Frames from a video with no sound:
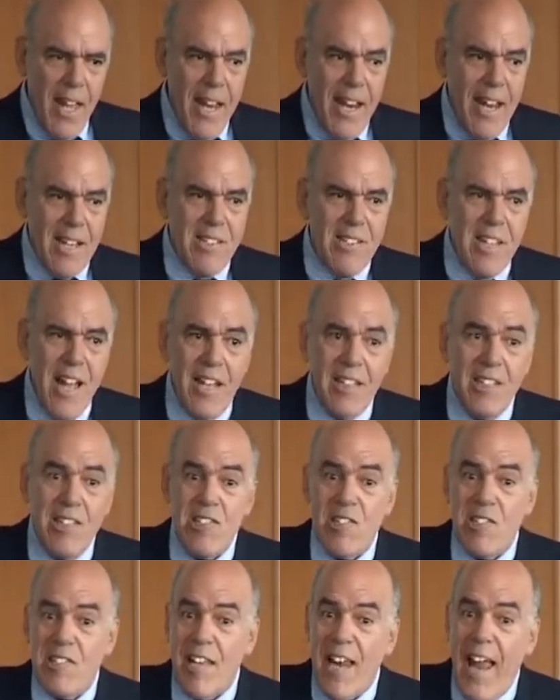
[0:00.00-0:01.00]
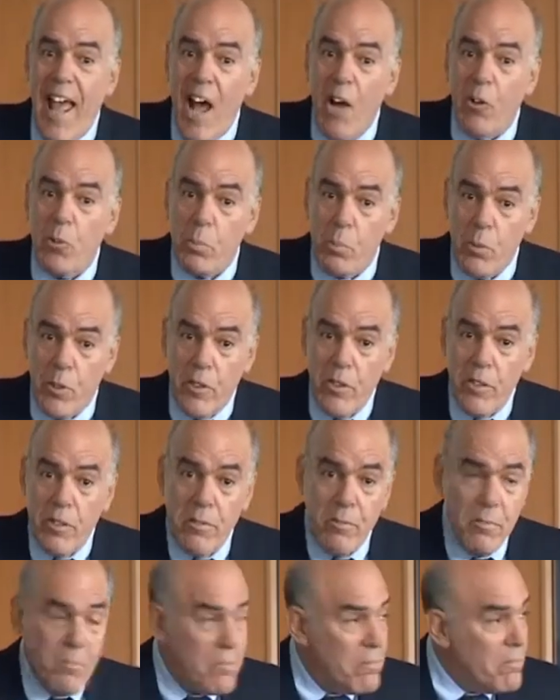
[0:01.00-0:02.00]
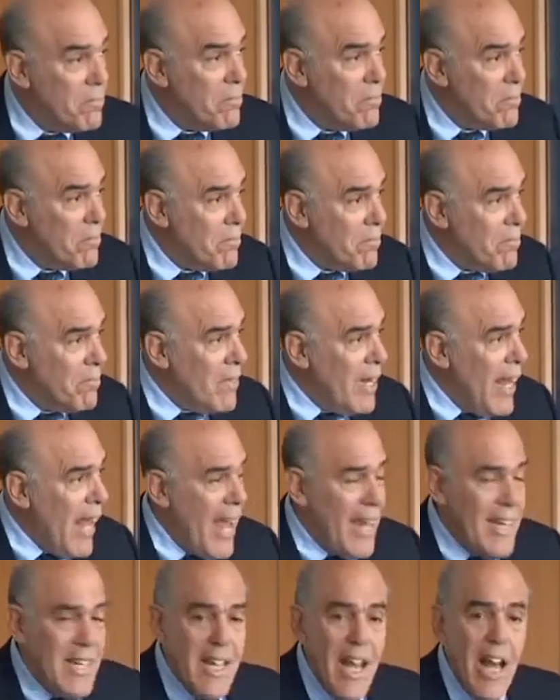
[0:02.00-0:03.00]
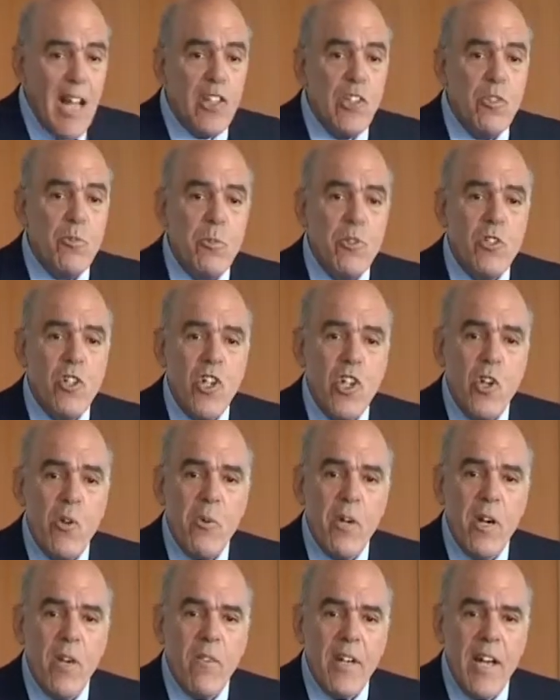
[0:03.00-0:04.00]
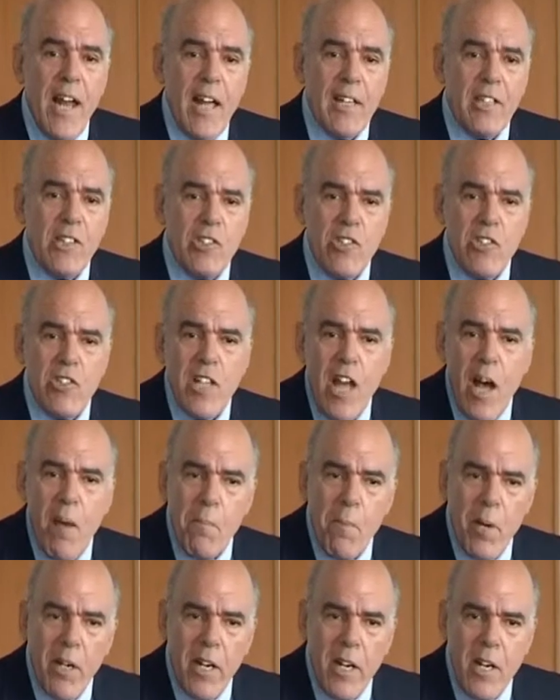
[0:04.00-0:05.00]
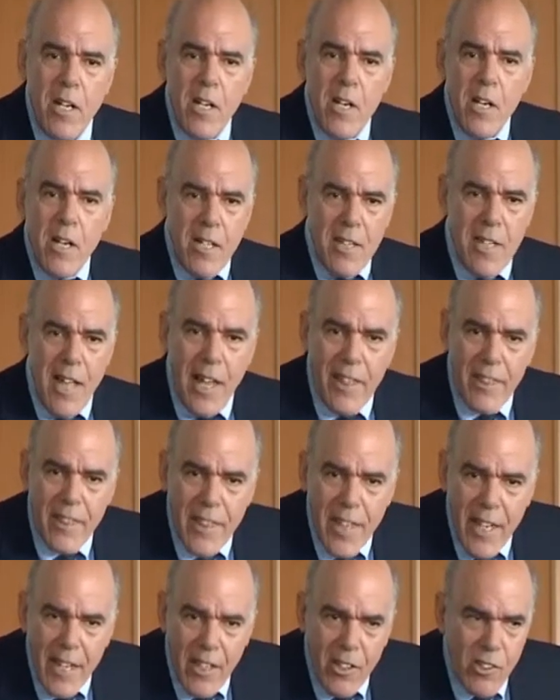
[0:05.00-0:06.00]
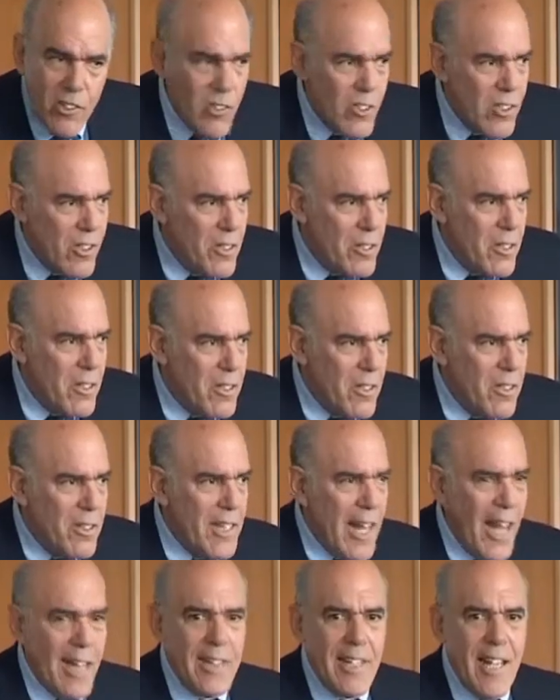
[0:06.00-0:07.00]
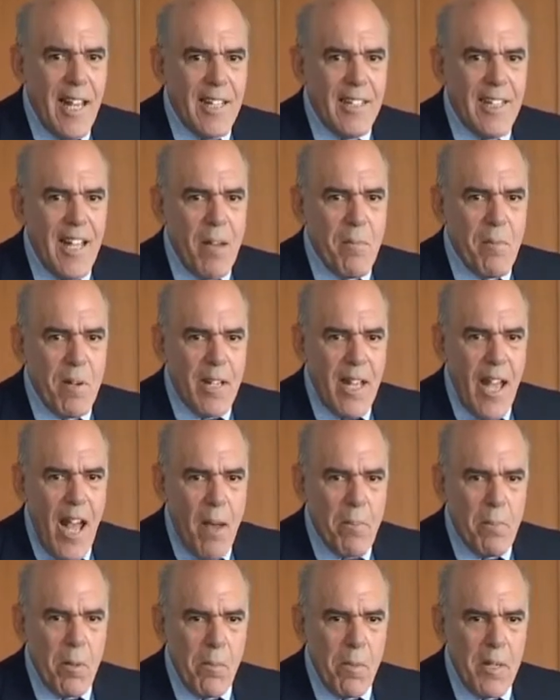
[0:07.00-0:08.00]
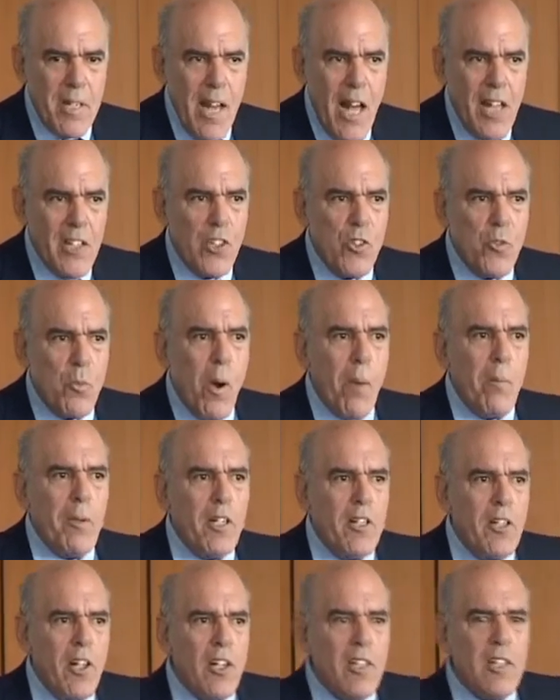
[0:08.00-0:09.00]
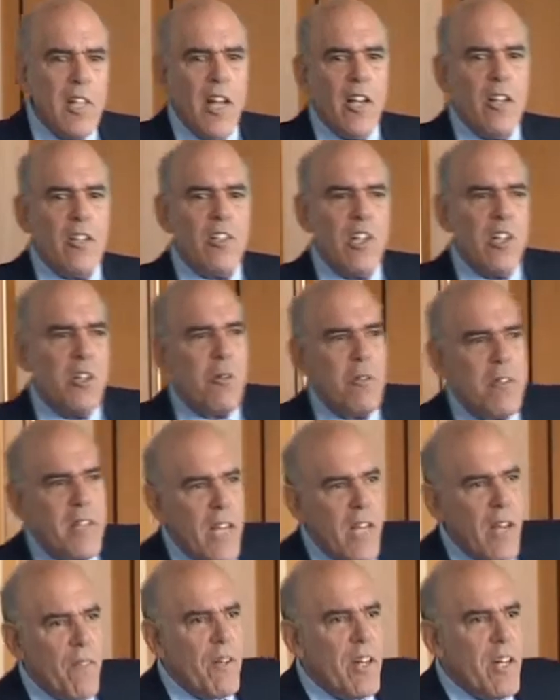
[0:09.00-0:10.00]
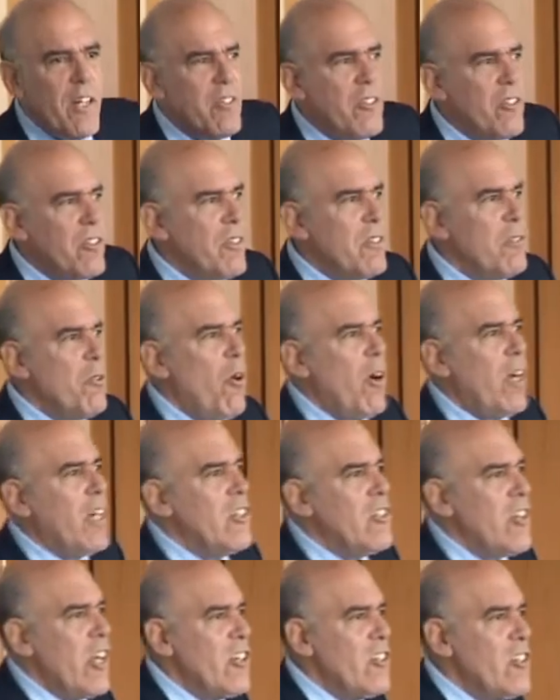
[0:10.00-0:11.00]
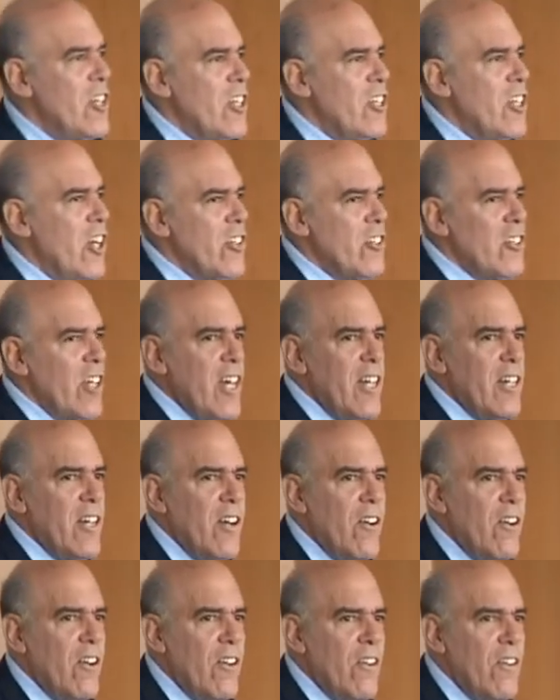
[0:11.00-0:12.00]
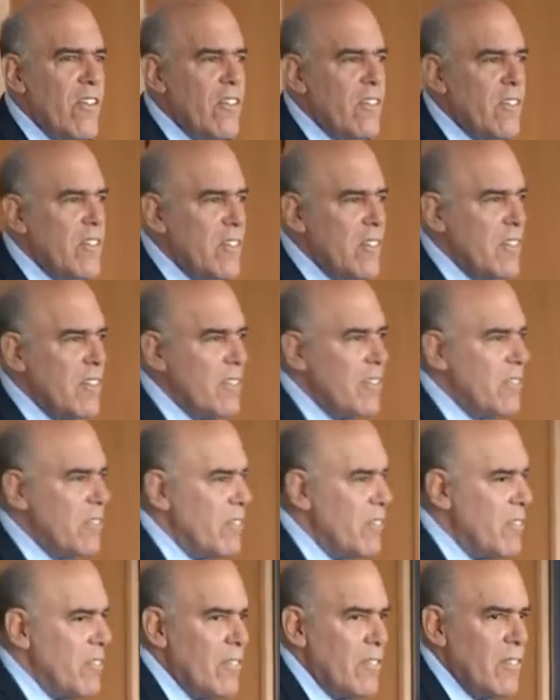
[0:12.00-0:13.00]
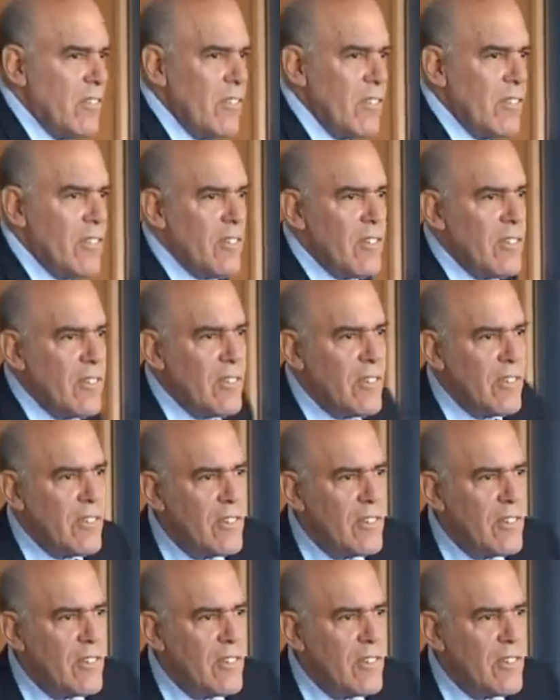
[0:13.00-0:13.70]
it has knowledge as an output, and knowledge was the unit of analysis, not money, not things, not land, labor, and capital, but knowledge. What would it look like? Can you think of any organization that does that? Universities